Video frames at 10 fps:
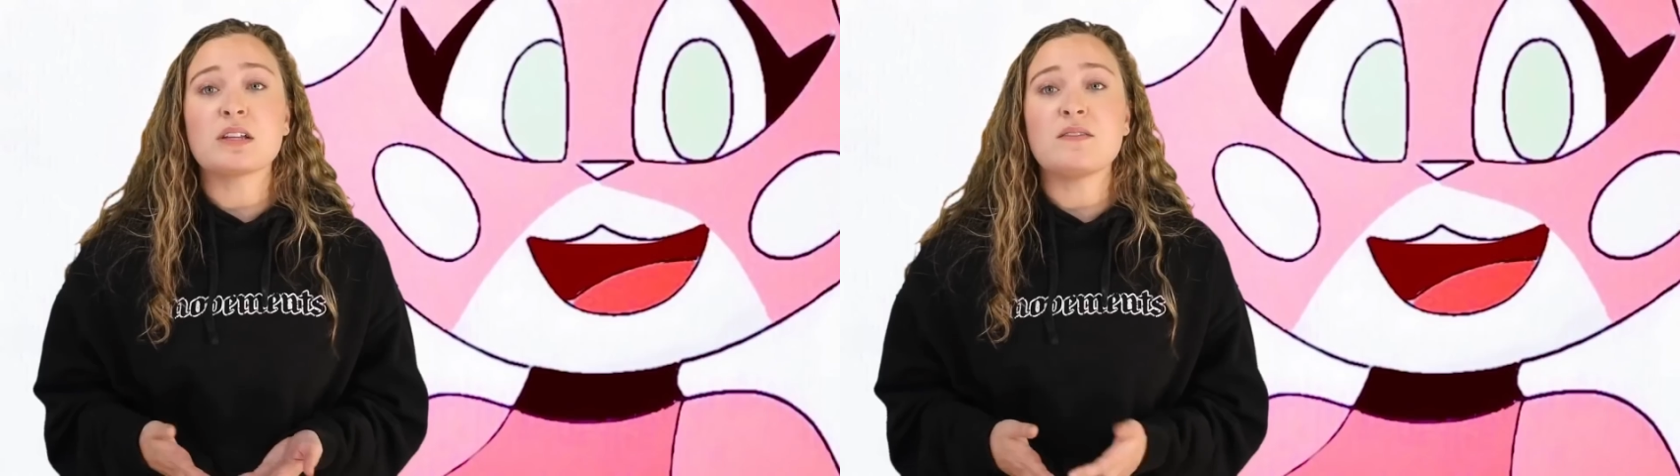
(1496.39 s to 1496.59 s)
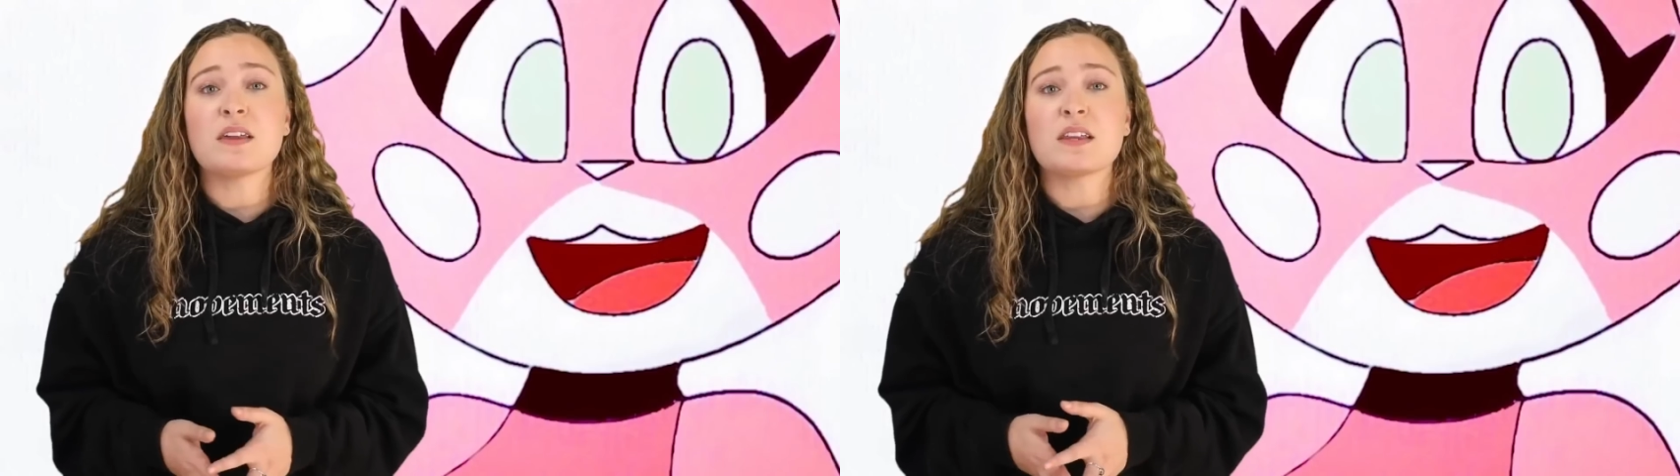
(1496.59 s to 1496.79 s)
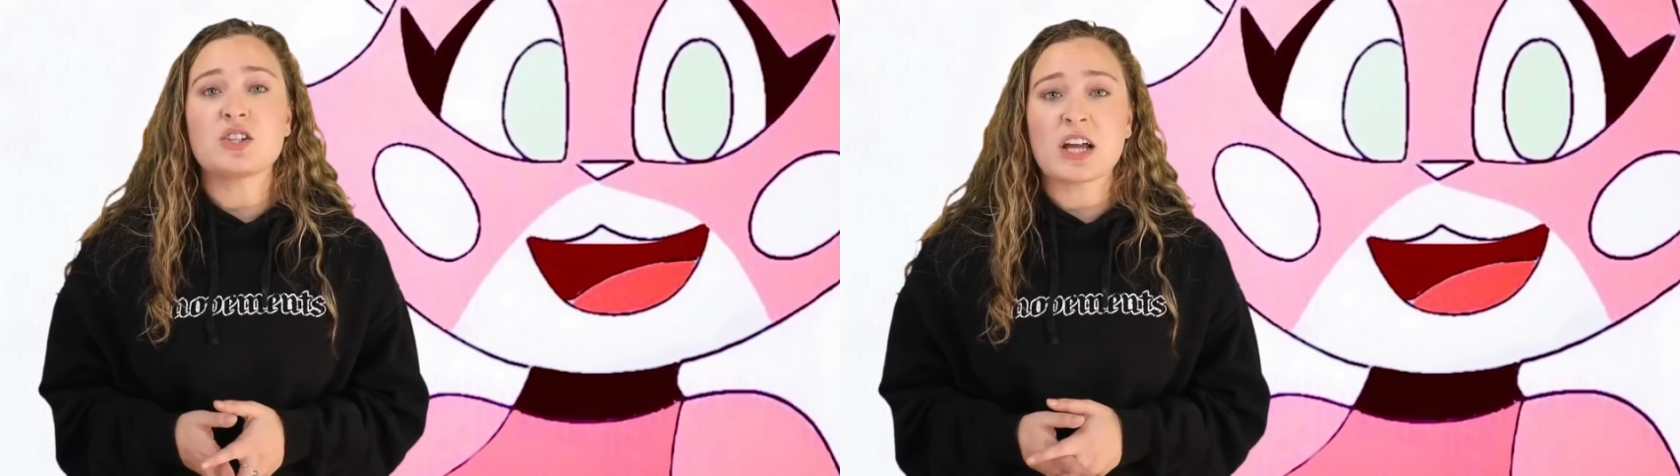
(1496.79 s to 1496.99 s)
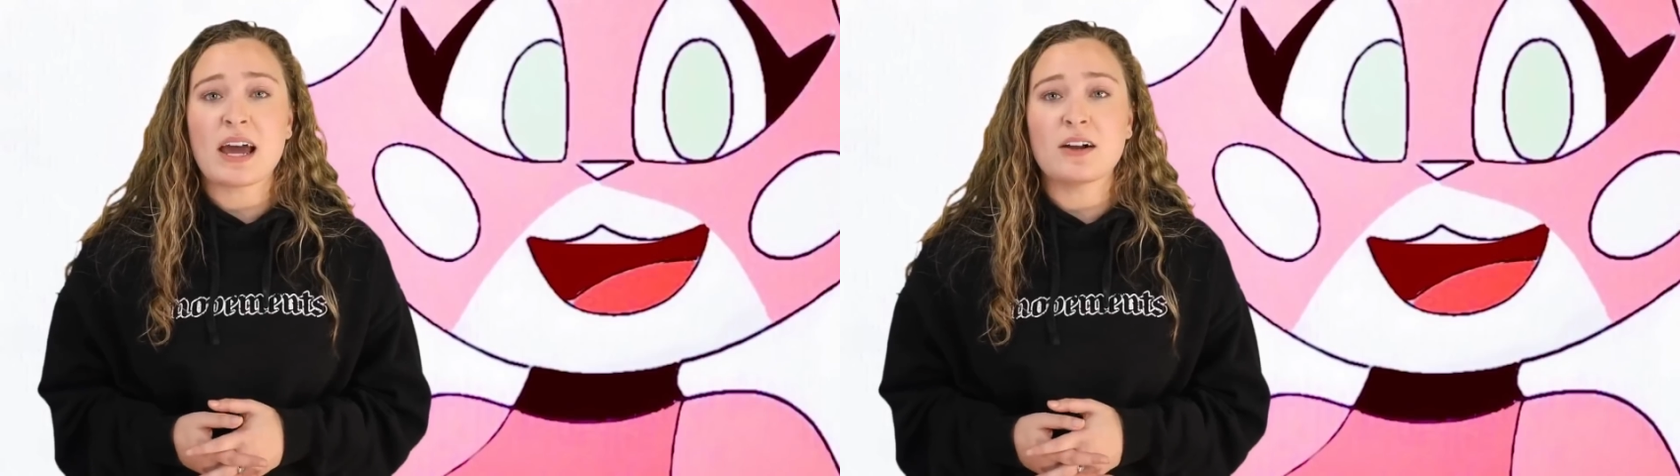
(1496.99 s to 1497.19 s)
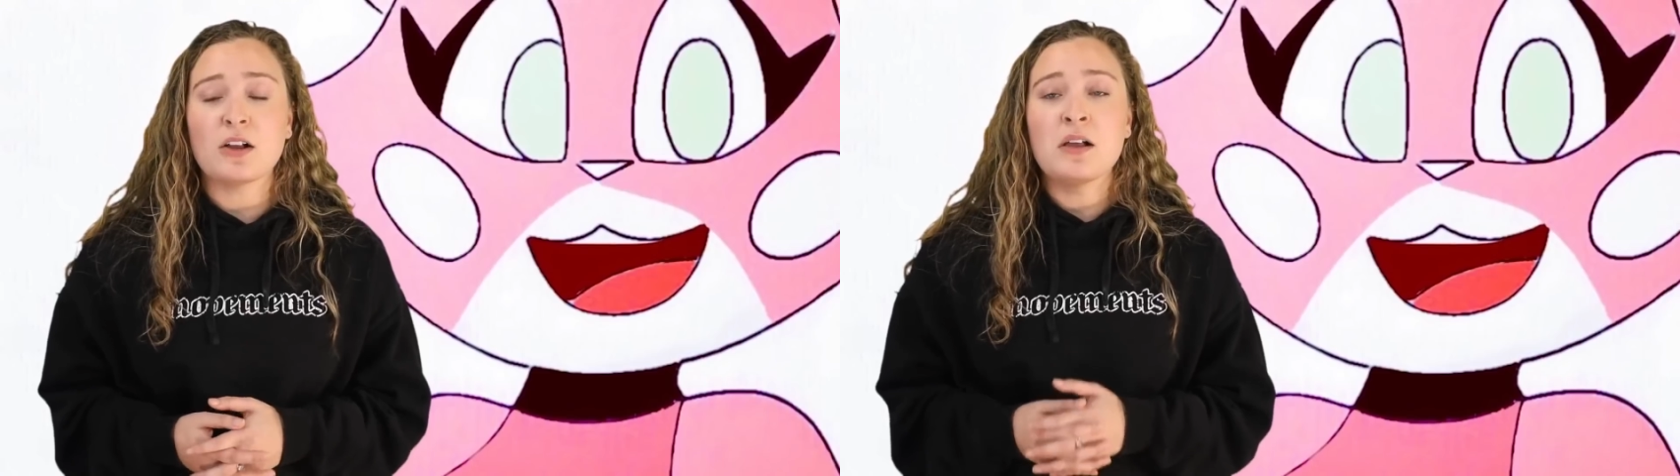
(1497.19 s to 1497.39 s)
for leaving the
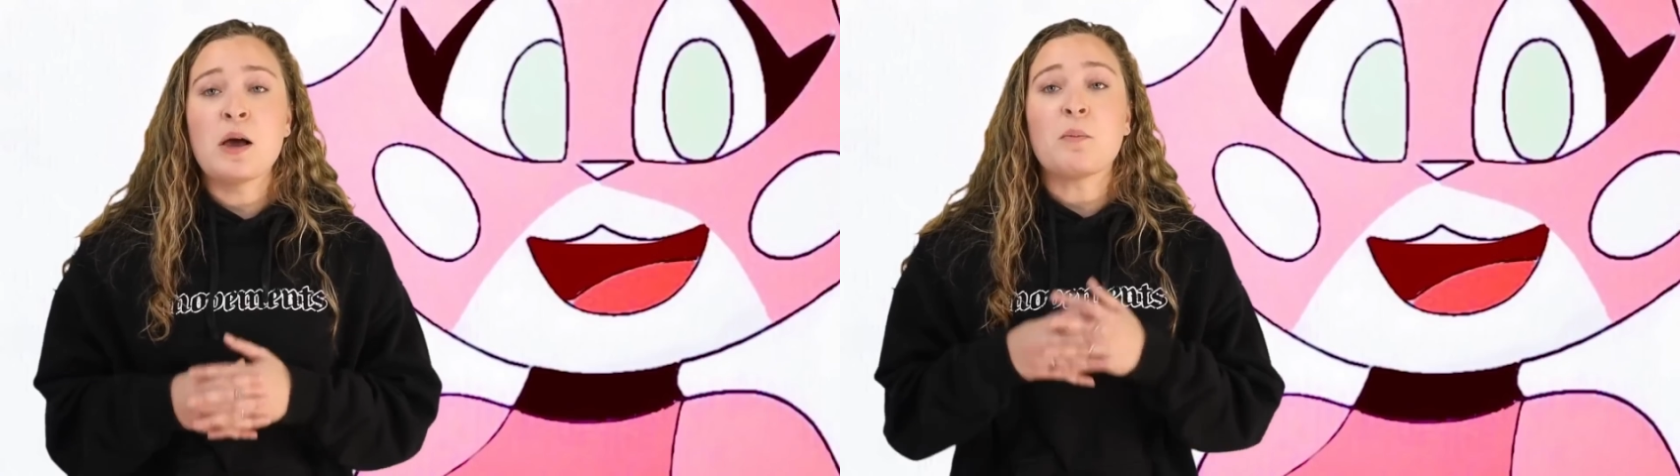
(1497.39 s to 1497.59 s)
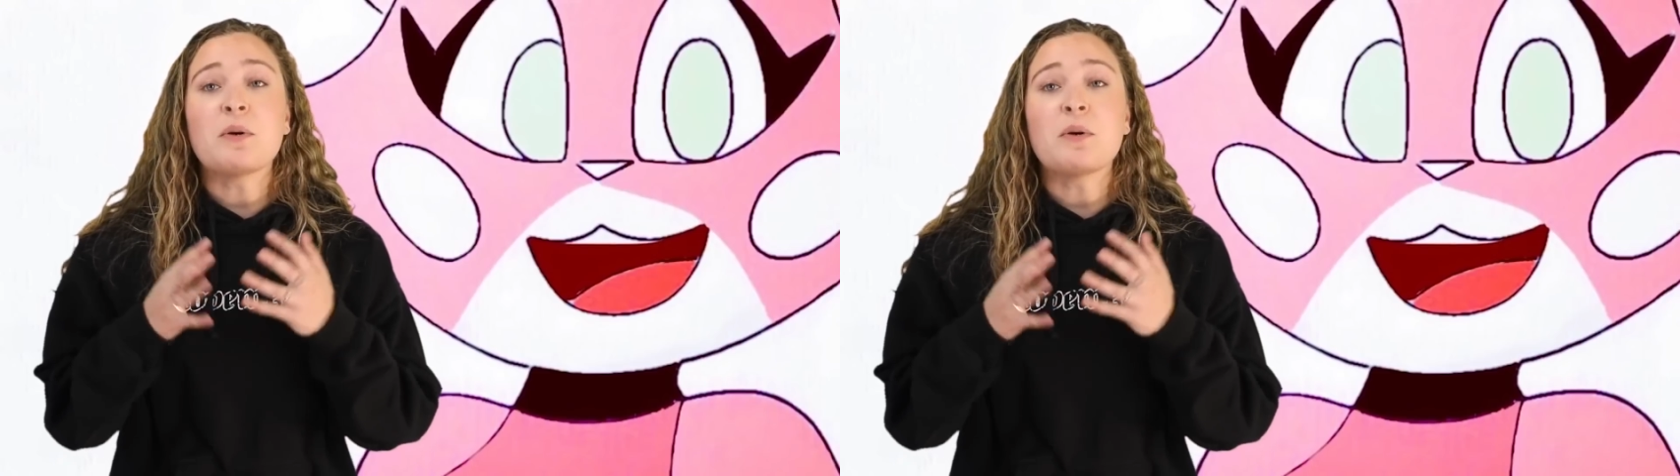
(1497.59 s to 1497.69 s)
channel,